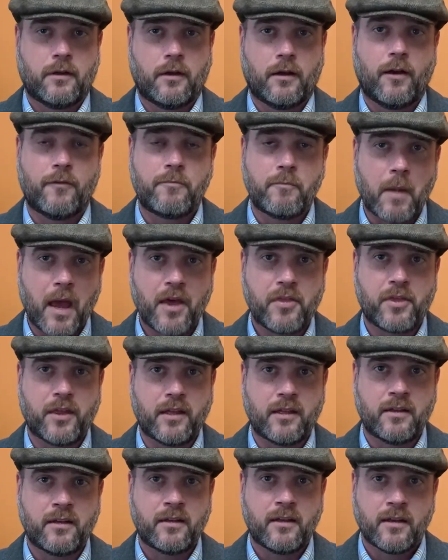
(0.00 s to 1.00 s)
of
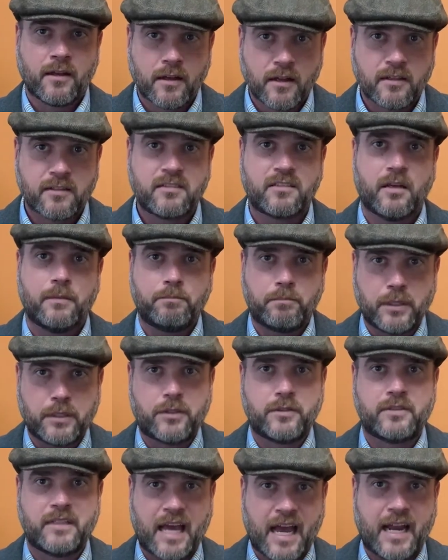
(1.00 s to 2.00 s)
method to
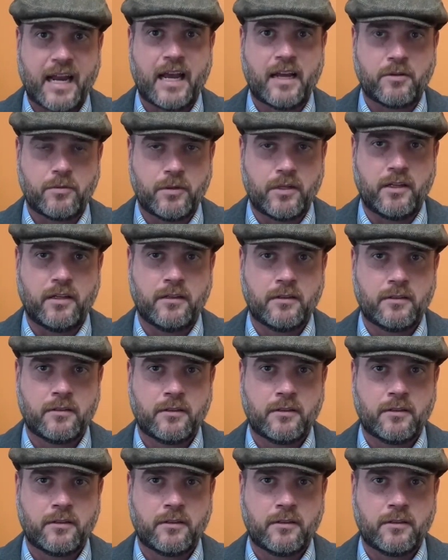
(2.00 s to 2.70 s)
build that equity.